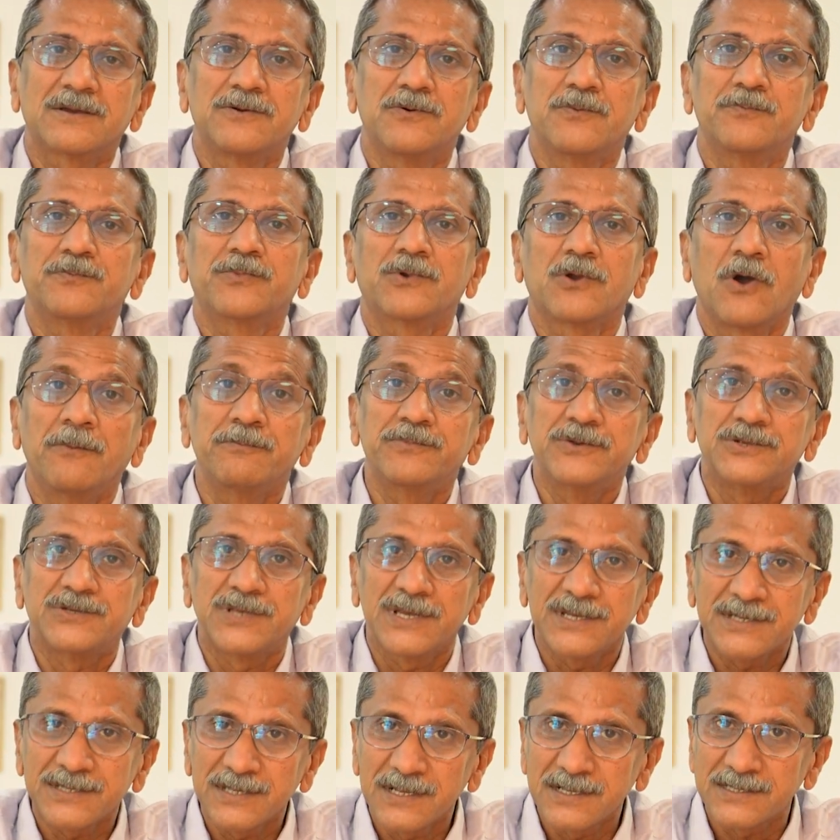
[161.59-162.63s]

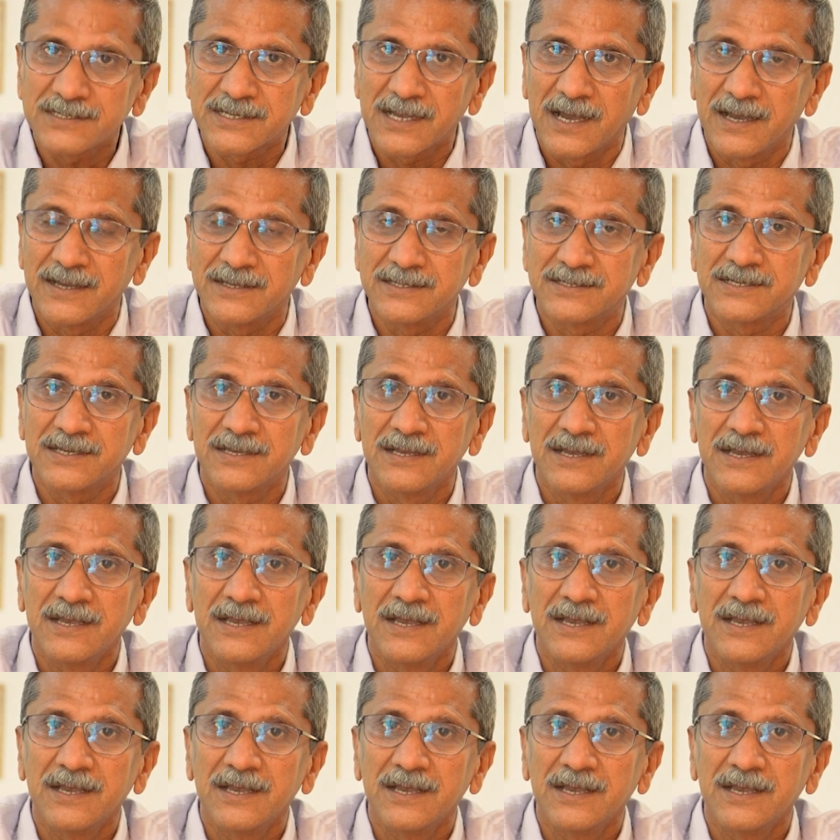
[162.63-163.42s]
Computational Science,